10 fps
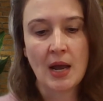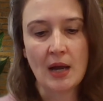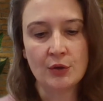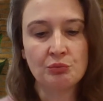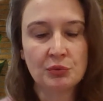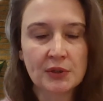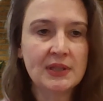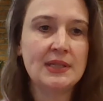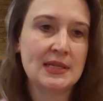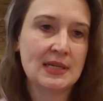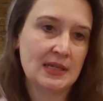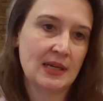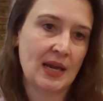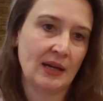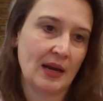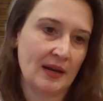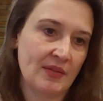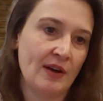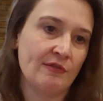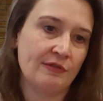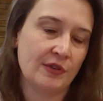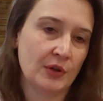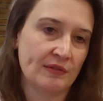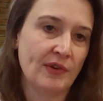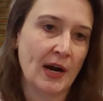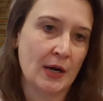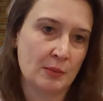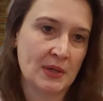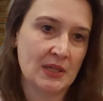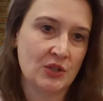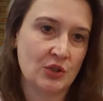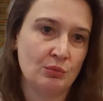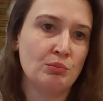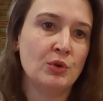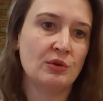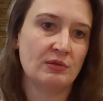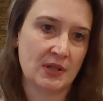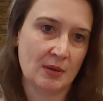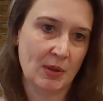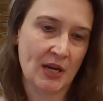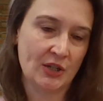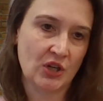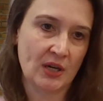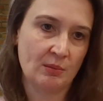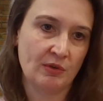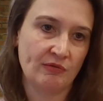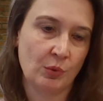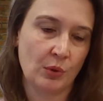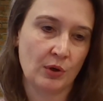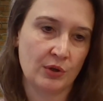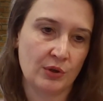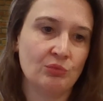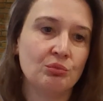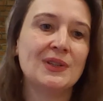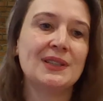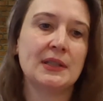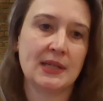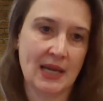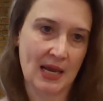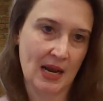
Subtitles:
you really need, again, kind of that full environment to move to the blockchain before you can really get,